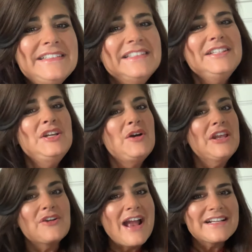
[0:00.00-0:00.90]

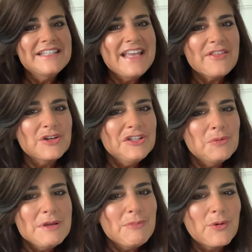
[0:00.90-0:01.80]
interact together a
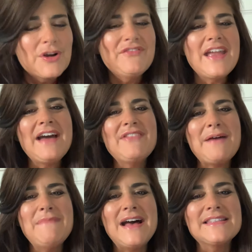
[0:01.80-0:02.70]
little bit more if they have
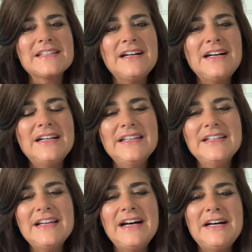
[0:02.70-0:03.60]
that mask on,
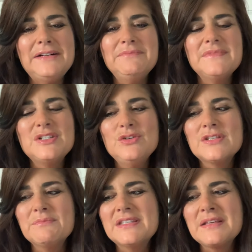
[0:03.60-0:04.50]
and do
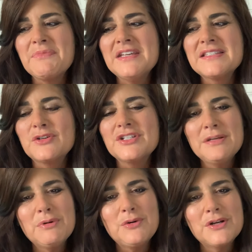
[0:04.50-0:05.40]
some things that are
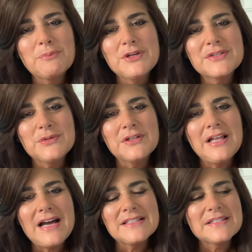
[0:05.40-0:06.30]
typical in a preschool
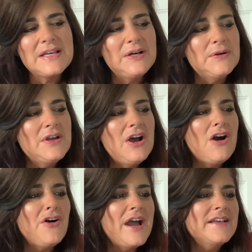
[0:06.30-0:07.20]
class. So
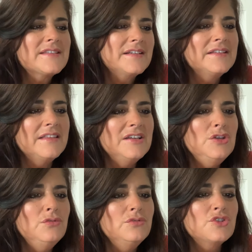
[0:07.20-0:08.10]
I'll ask that
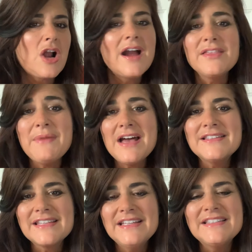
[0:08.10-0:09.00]
you try the
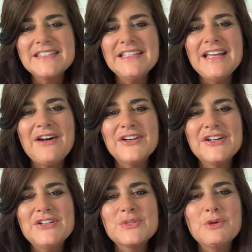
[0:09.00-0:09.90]
mask and see how it
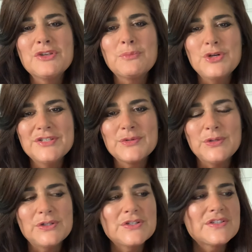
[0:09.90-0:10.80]
goes with your
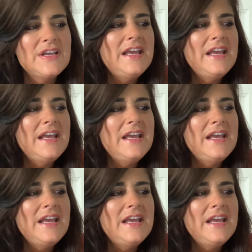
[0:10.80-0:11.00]
preschoolers.